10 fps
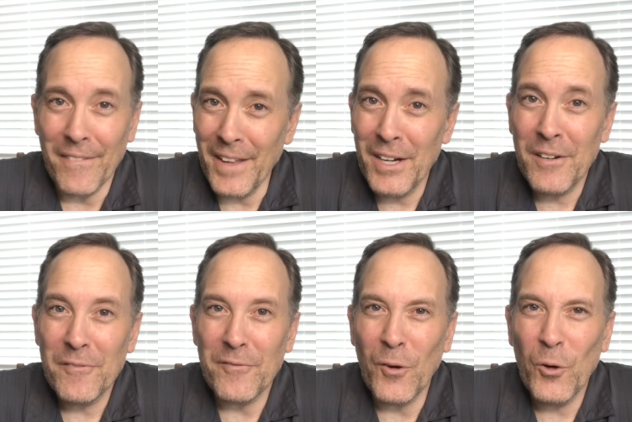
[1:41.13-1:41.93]

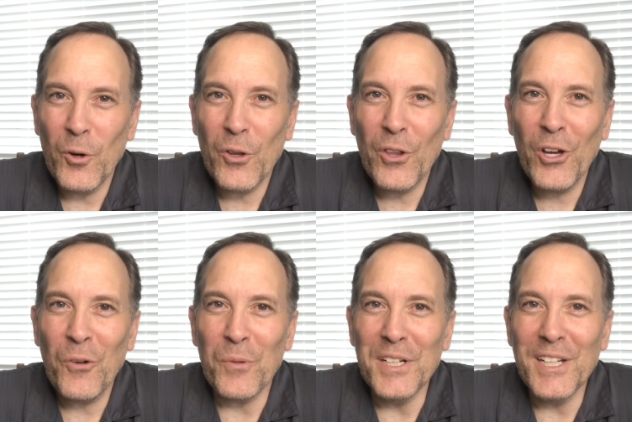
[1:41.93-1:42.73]
Therefore,
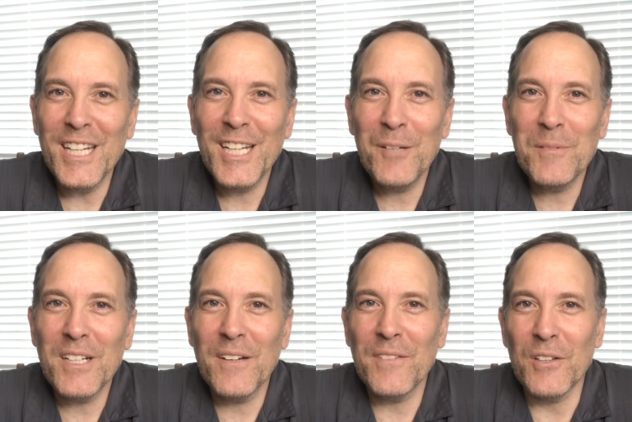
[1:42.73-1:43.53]
the redeemed
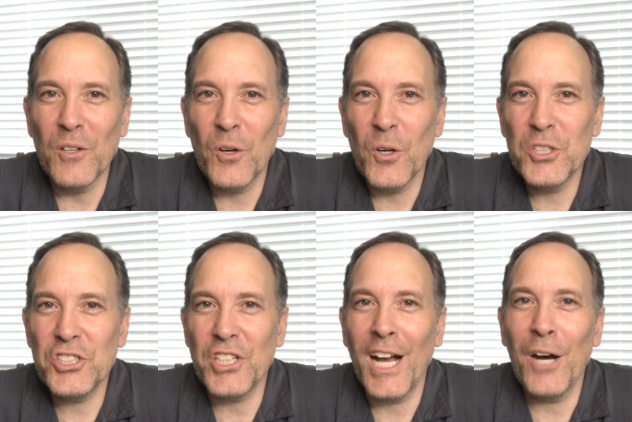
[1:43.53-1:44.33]
of the Lord
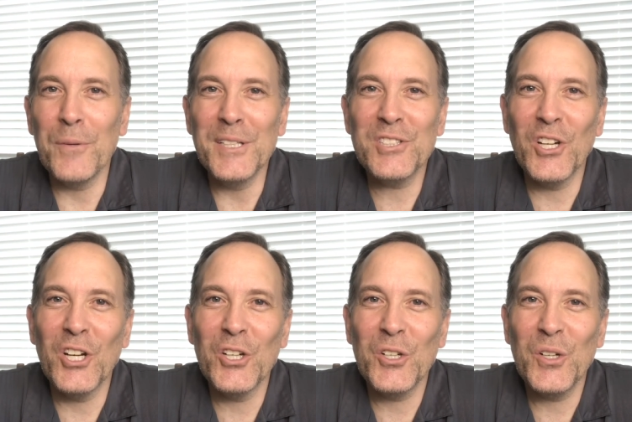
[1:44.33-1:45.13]
shall
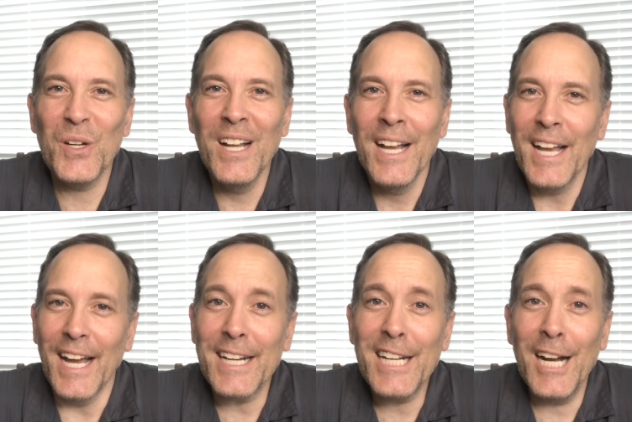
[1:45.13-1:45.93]
return
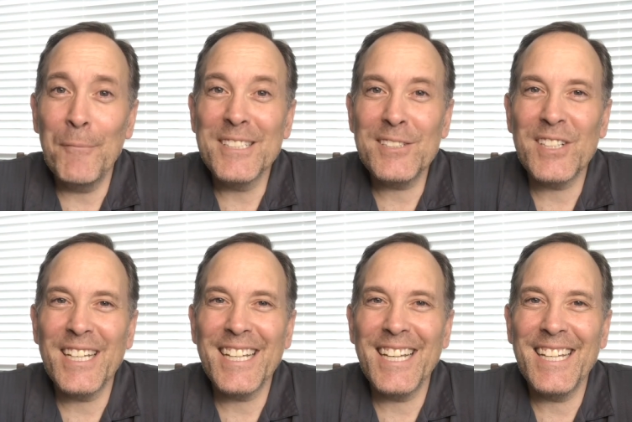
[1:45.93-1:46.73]
and come and
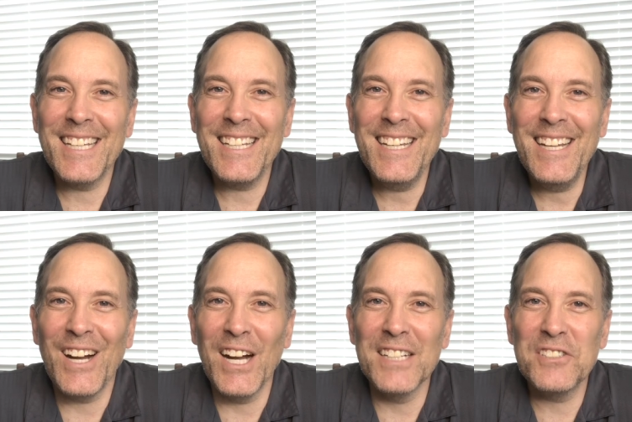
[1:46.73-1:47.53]
sing in
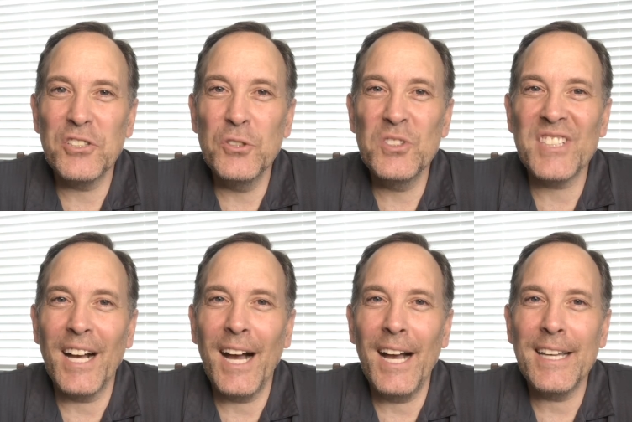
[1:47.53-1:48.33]
unto
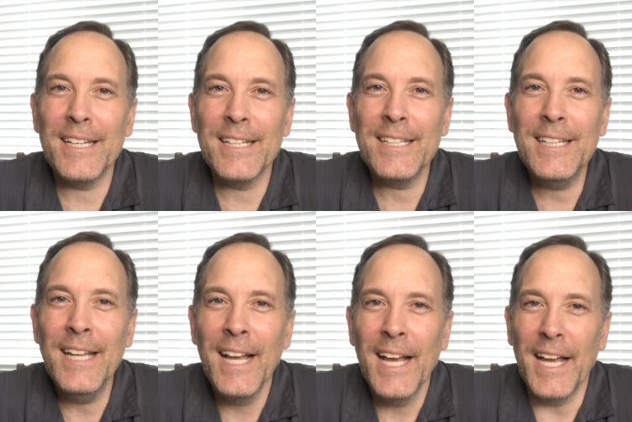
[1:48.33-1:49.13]

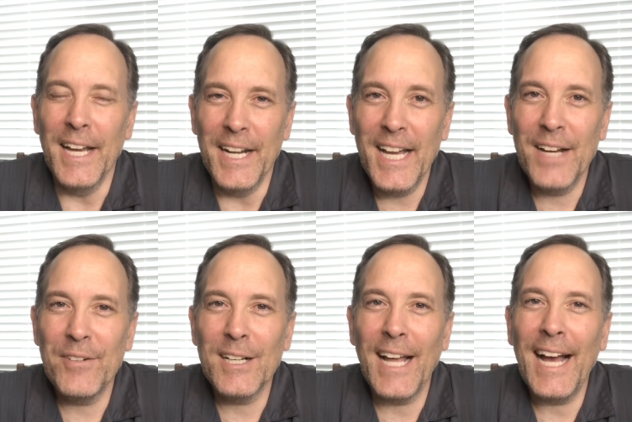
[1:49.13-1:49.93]
Zion, and
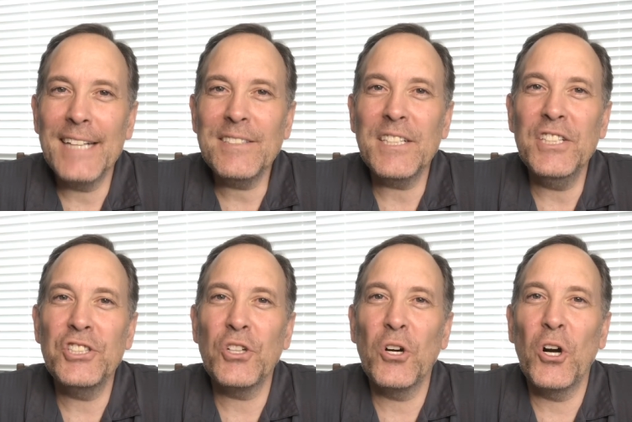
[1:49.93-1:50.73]
everlasting
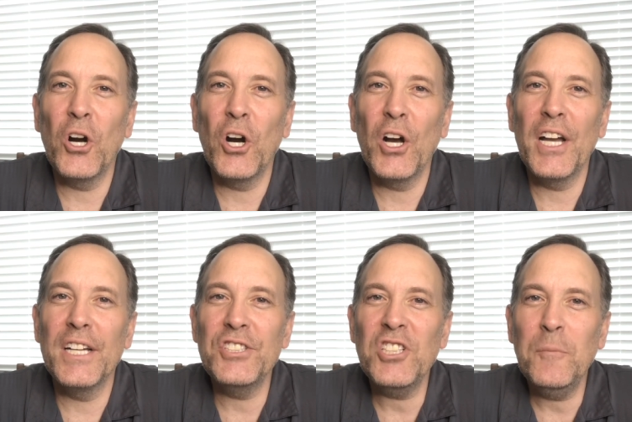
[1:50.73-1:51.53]

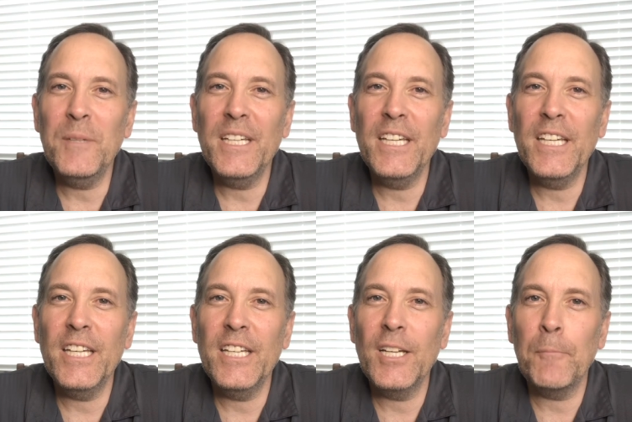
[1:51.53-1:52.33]
joy shall
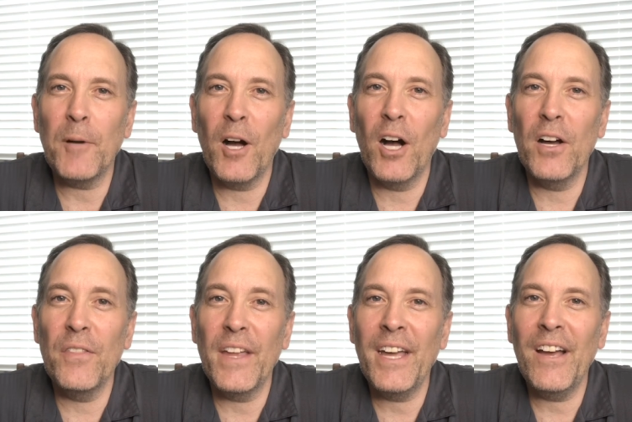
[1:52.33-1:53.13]
be
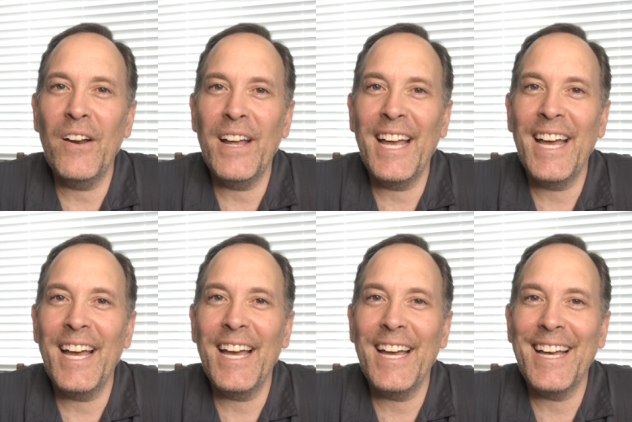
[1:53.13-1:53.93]
upon their
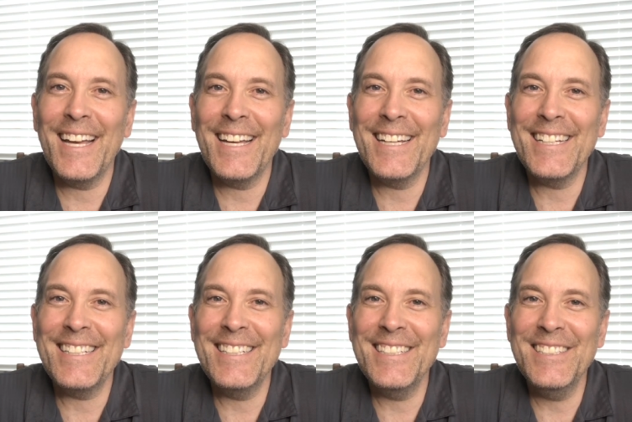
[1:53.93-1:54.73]

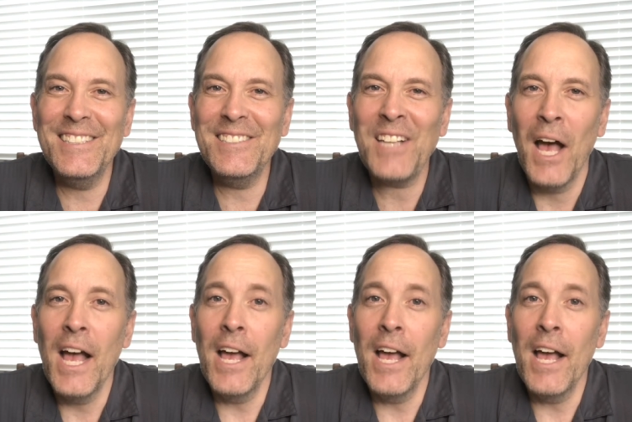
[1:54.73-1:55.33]
heads.